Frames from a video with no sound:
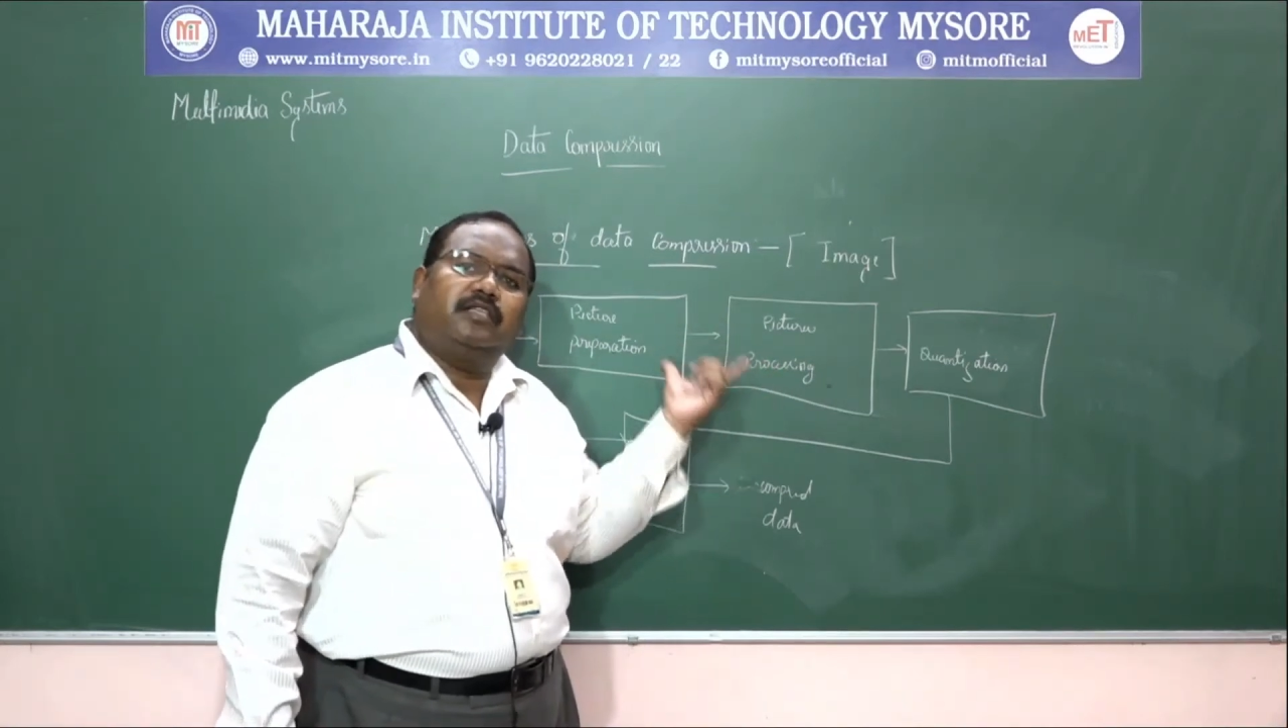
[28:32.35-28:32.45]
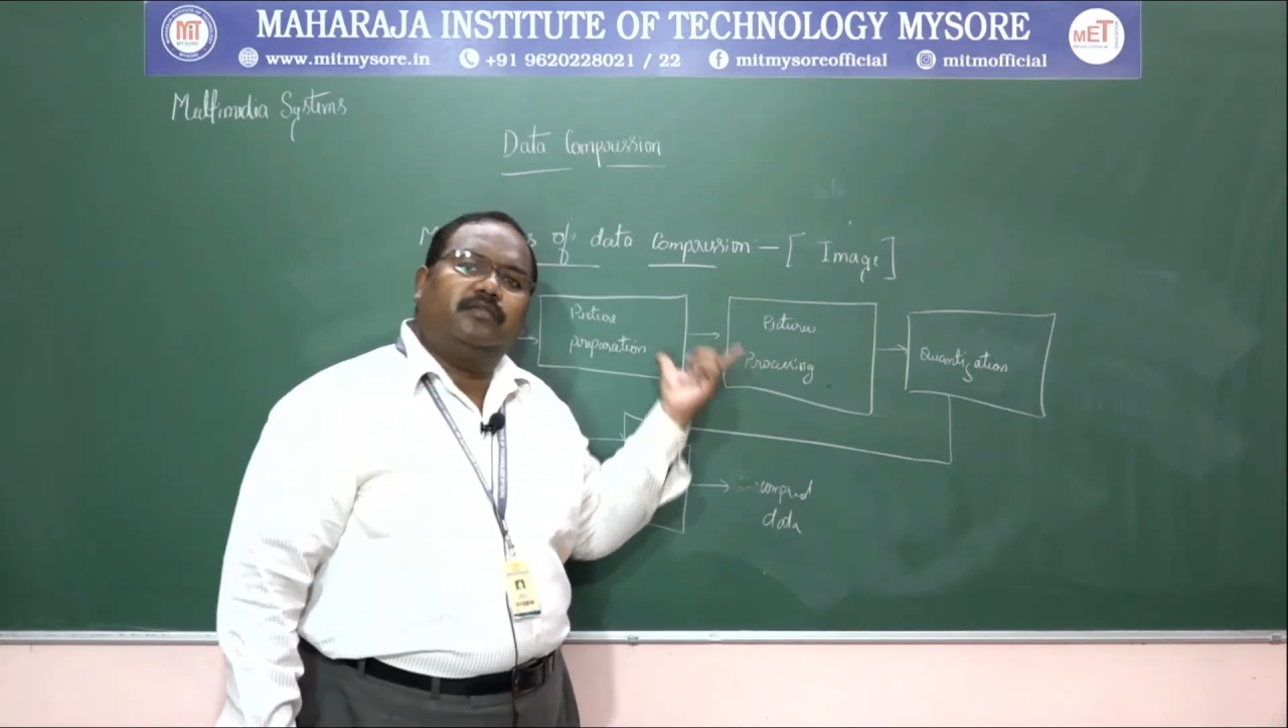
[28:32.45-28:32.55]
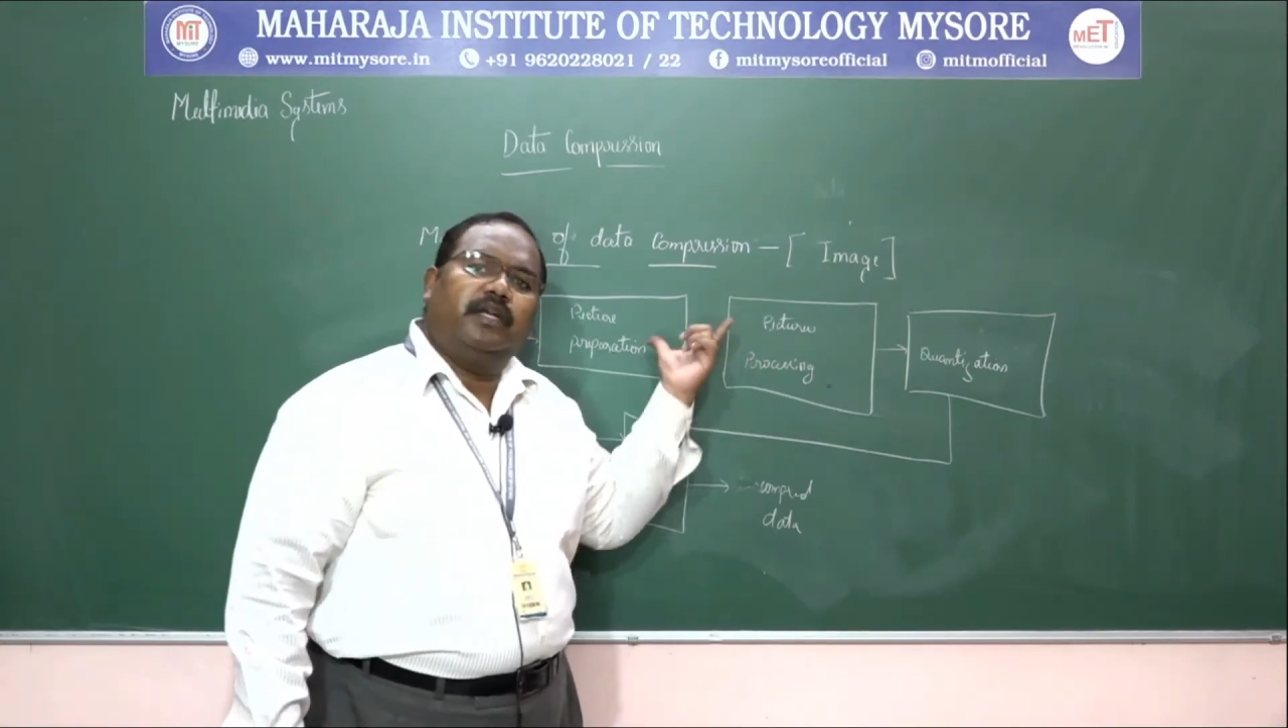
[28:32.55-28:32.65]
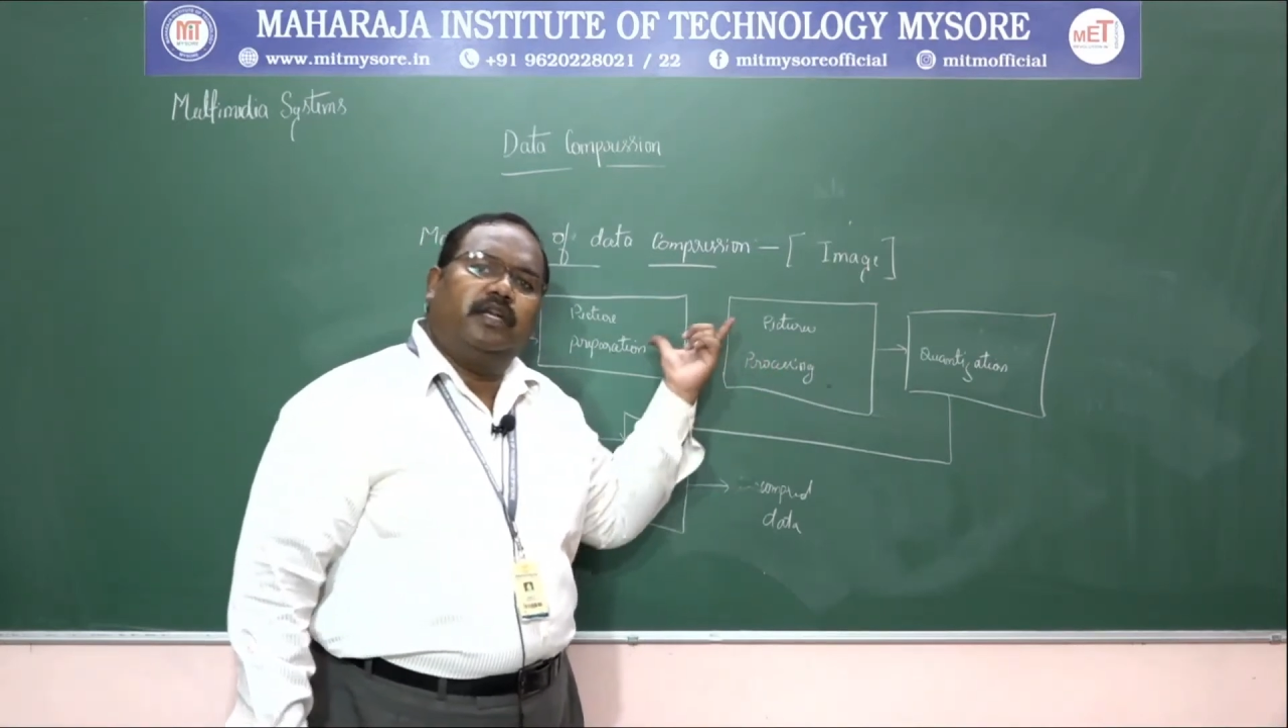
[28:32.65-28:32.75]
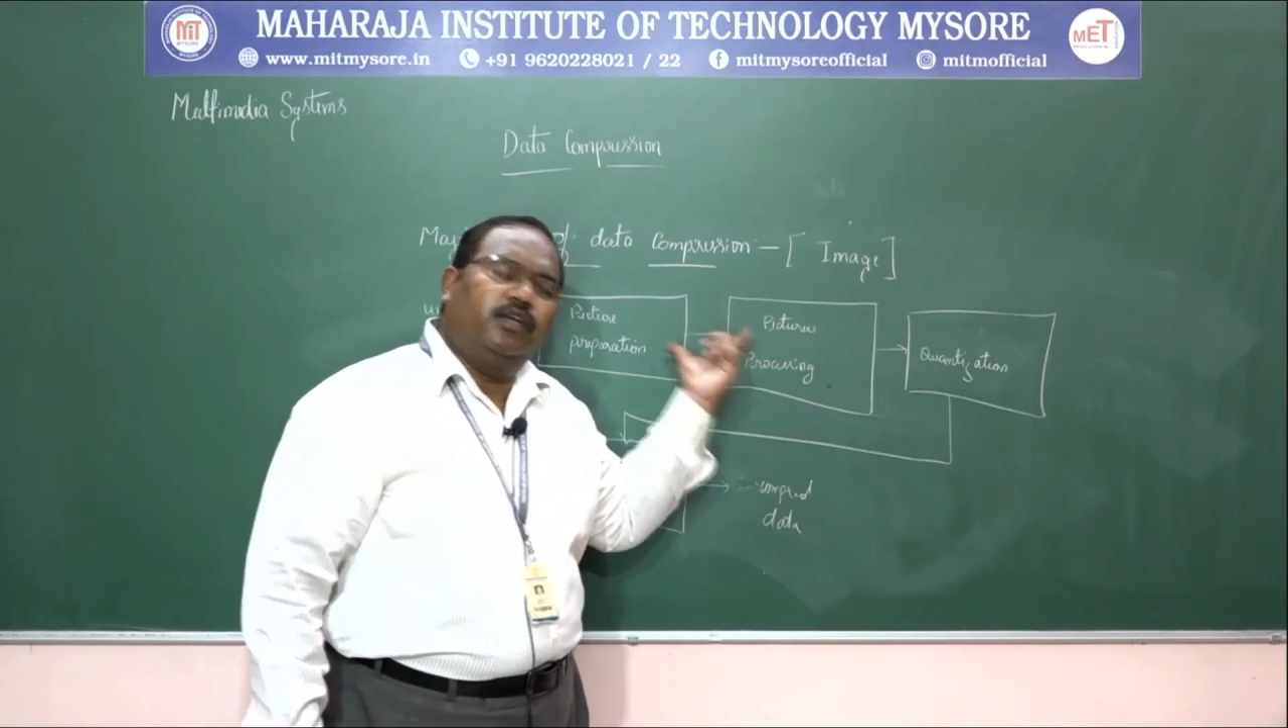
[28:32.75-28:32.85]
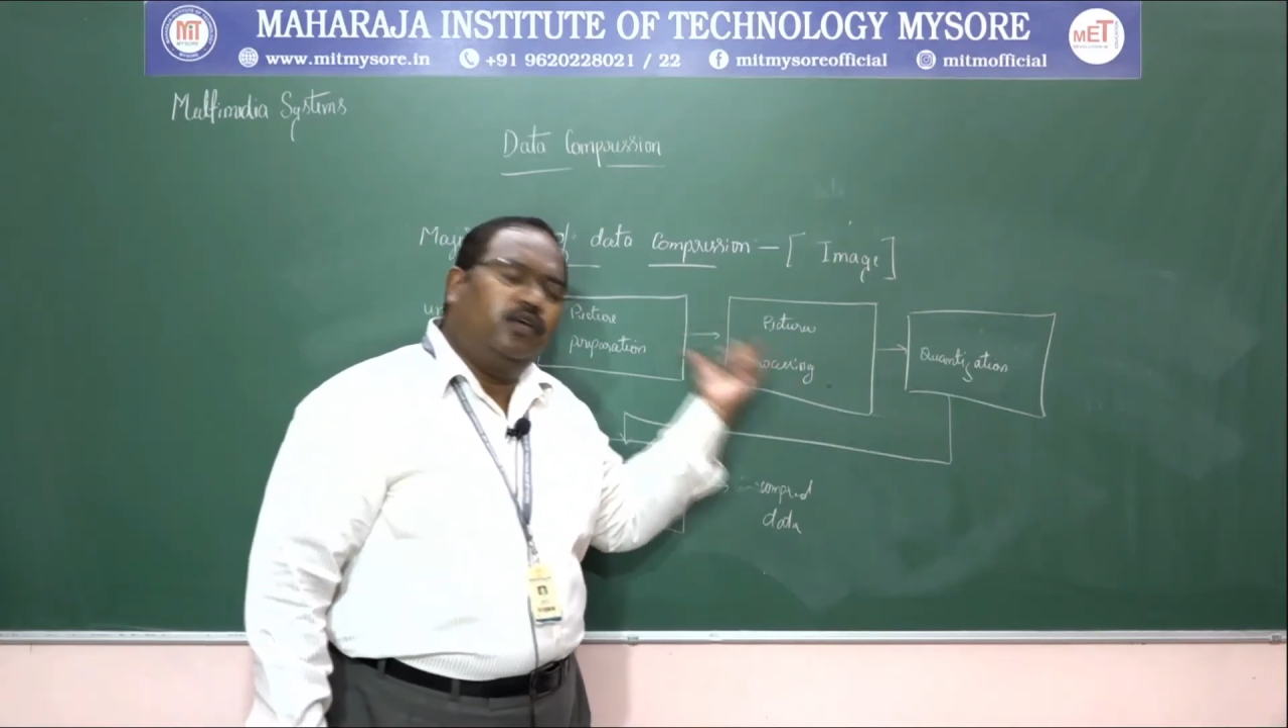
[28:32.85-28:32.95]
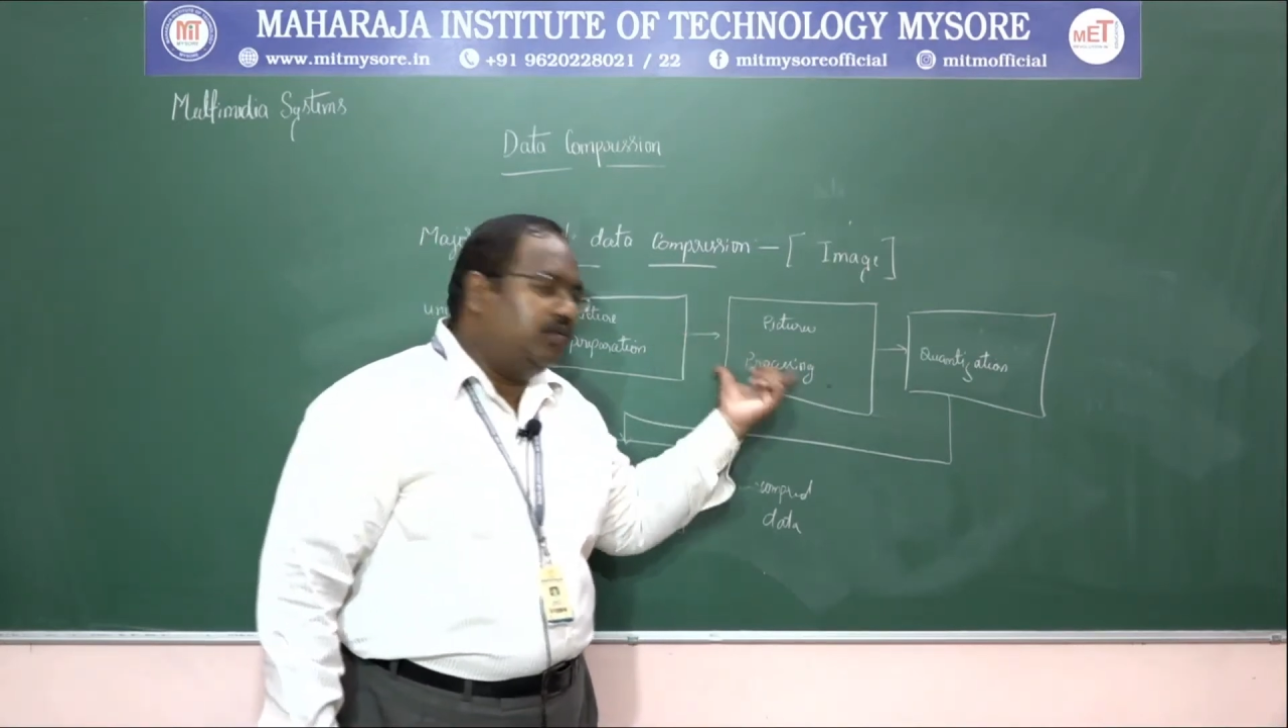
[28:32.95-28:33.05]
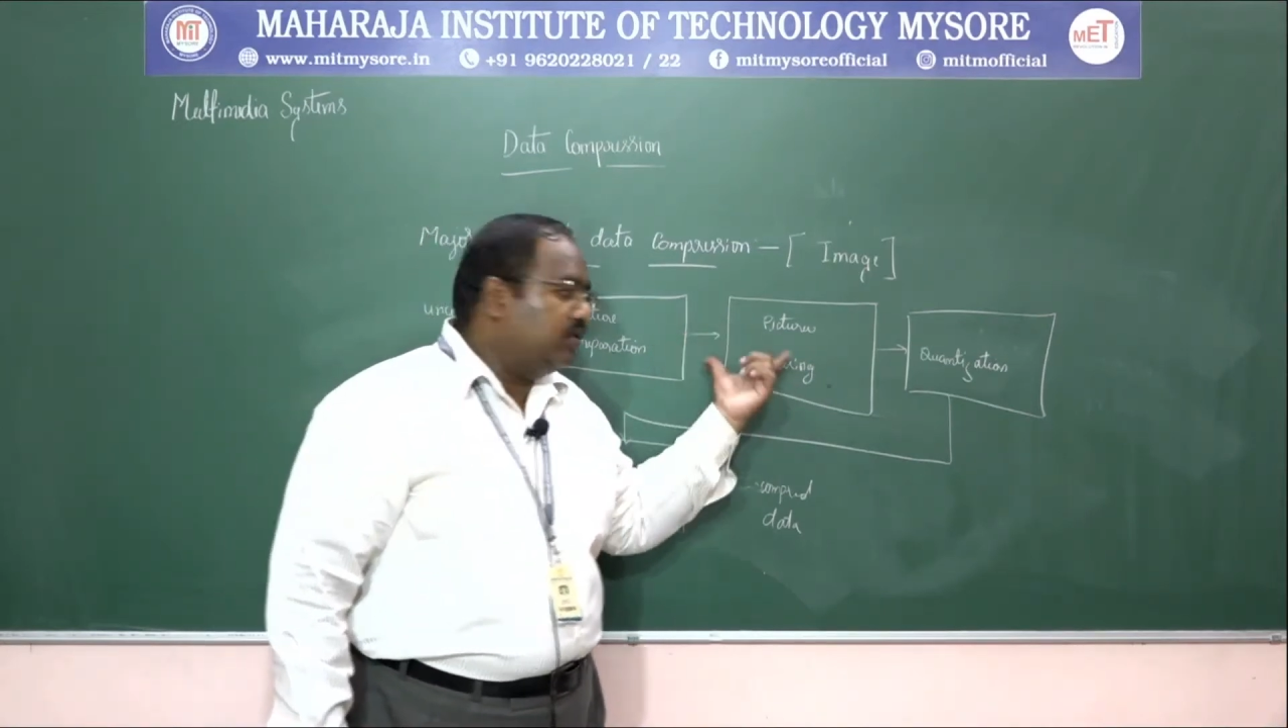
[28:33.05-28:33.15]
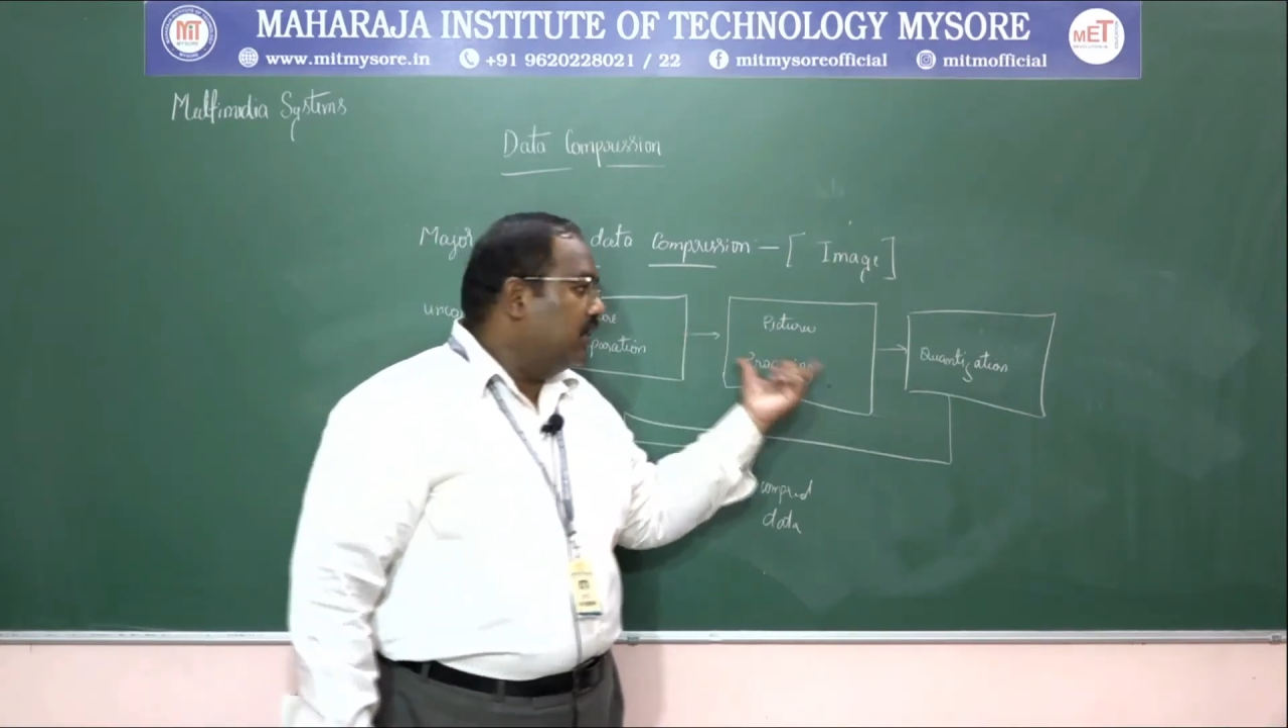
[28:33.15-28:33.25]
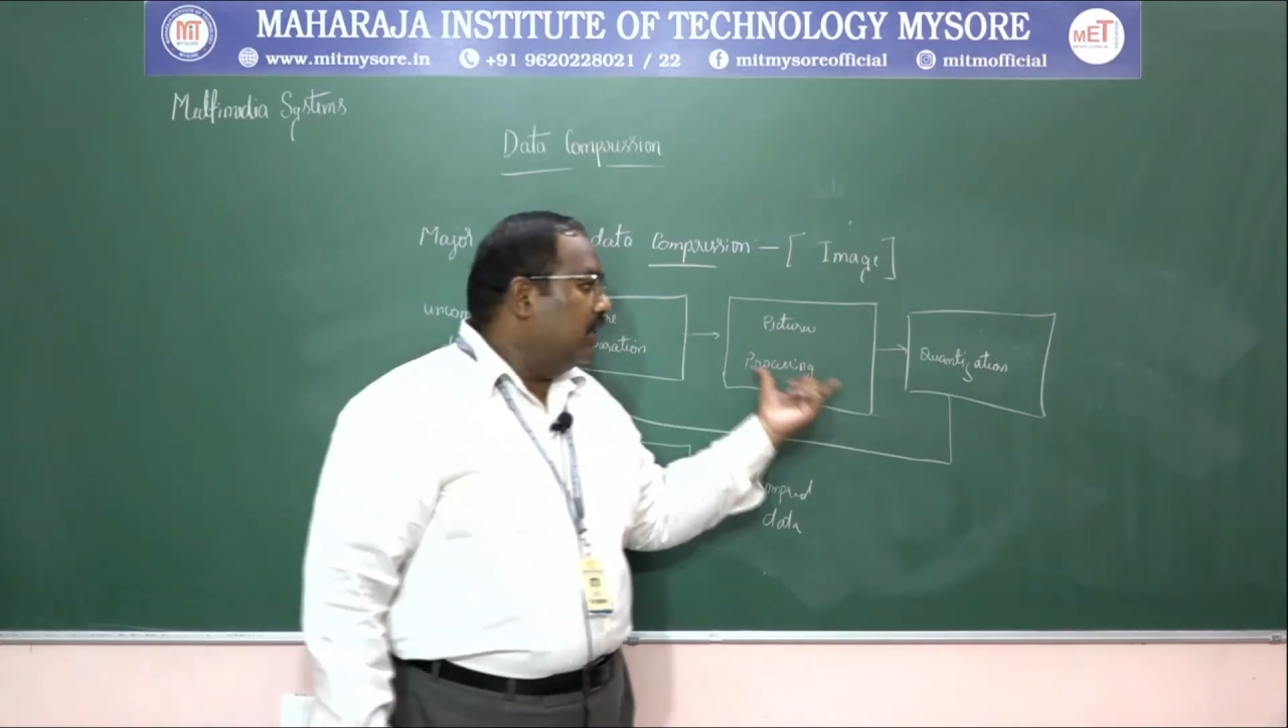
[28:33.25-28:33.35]
has been
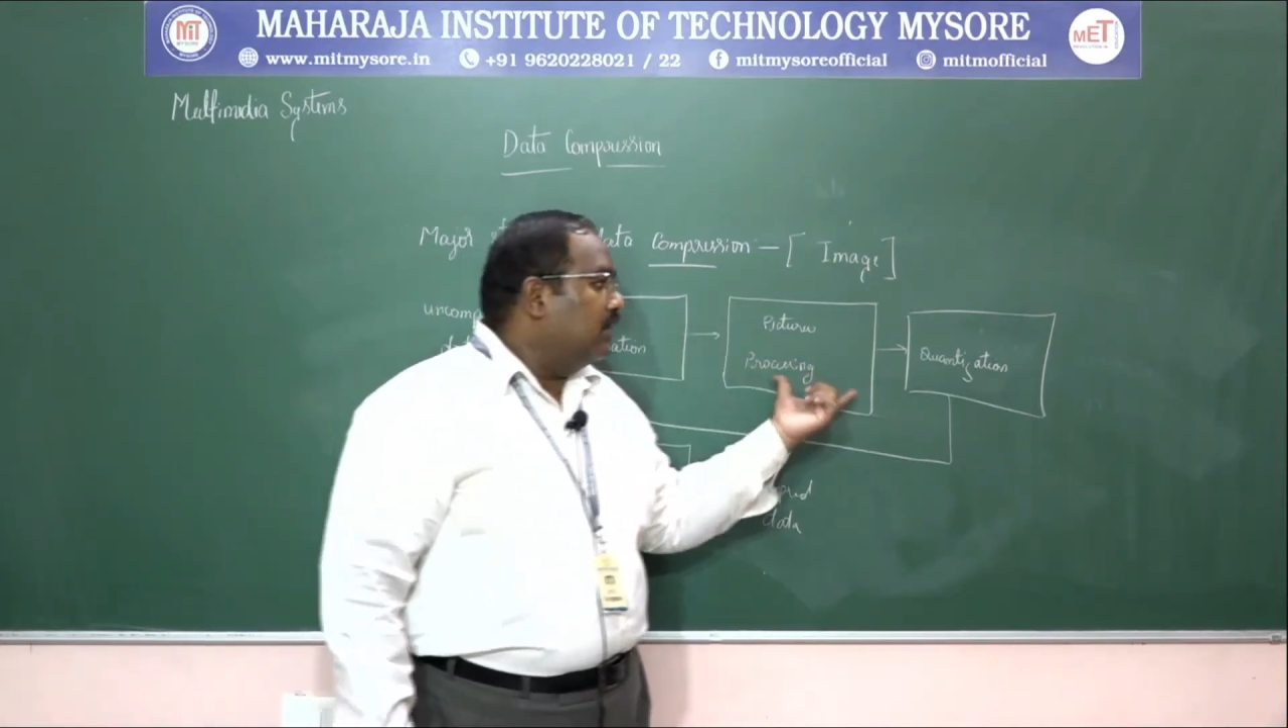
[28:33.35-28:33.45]
used.